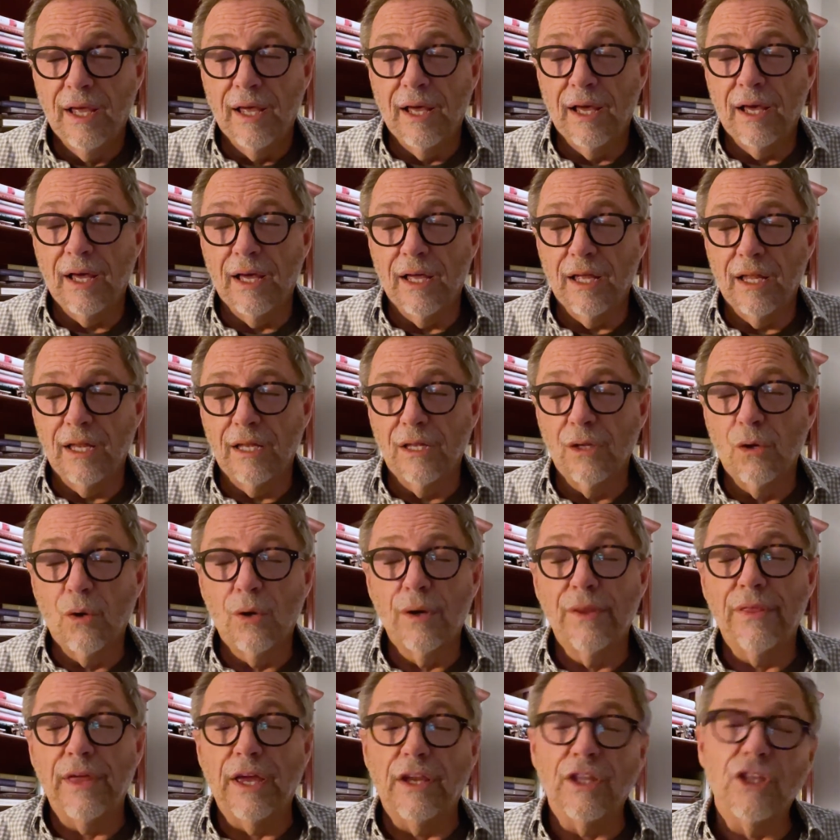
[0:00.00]

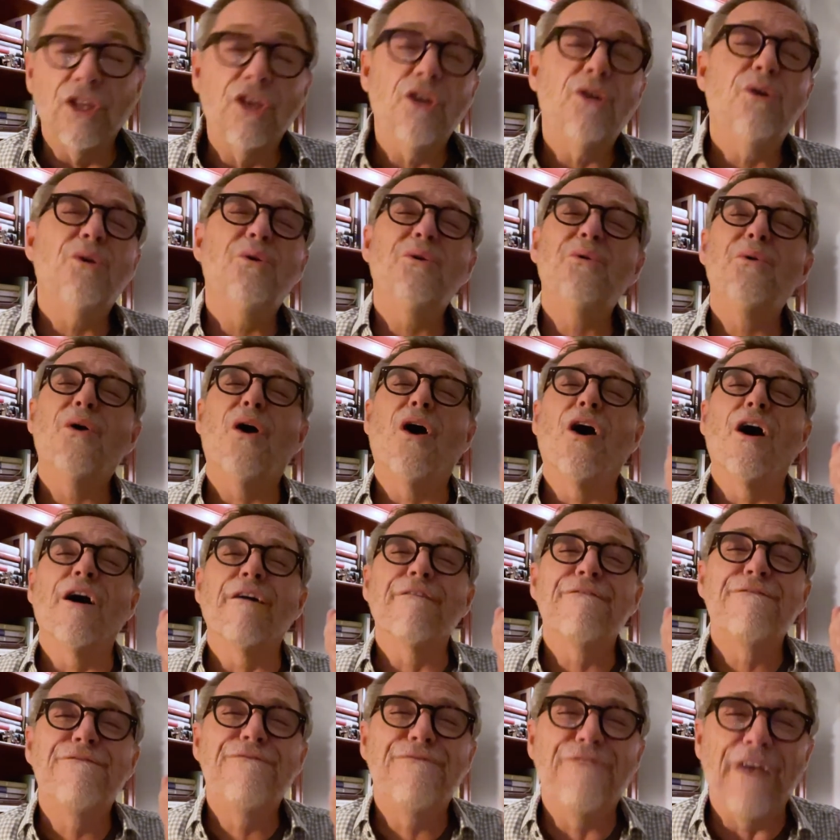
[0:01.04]
Lord, that you are
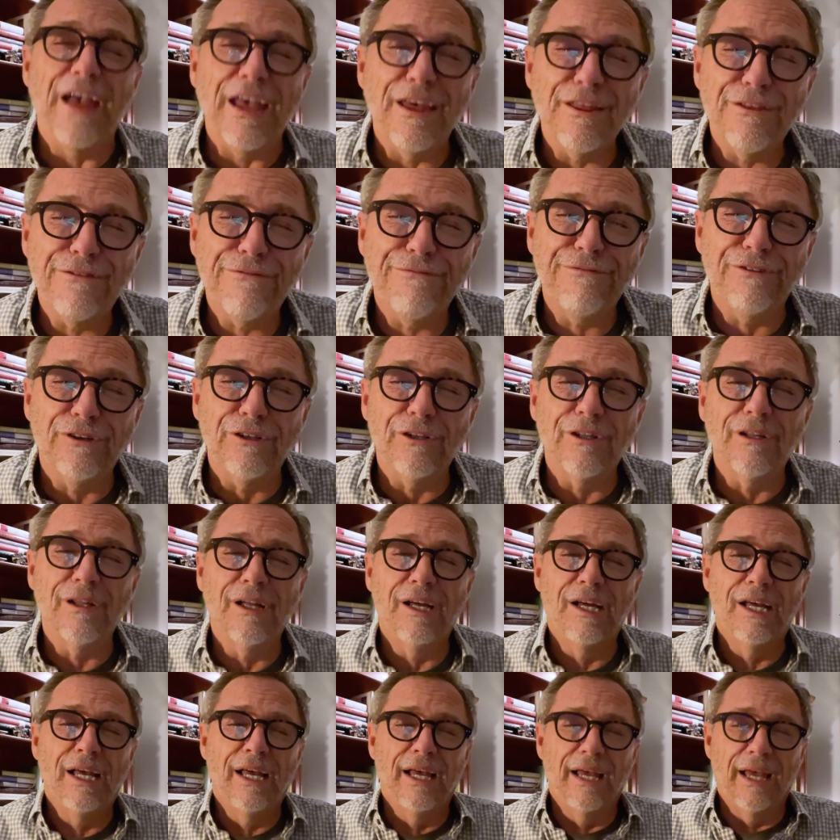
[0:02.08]
faithful
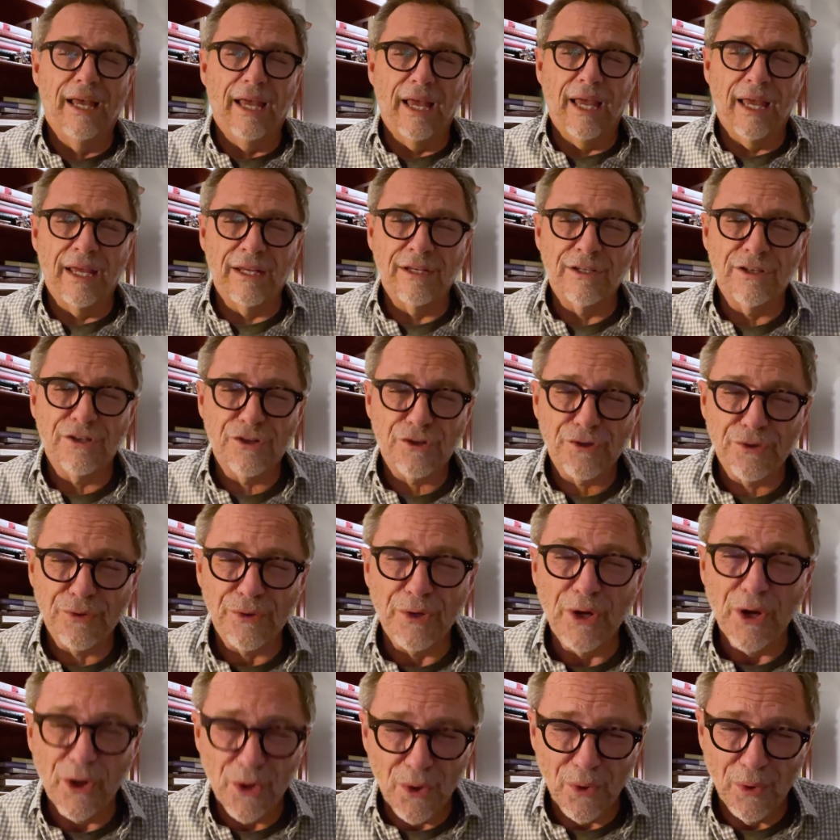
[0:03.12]
and
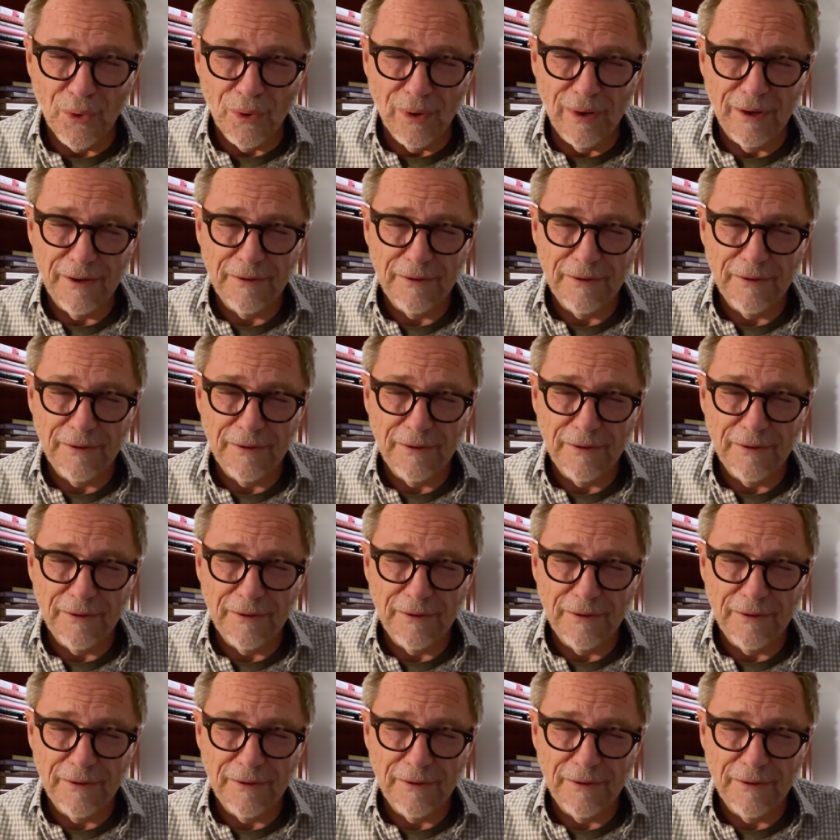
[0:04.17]
true.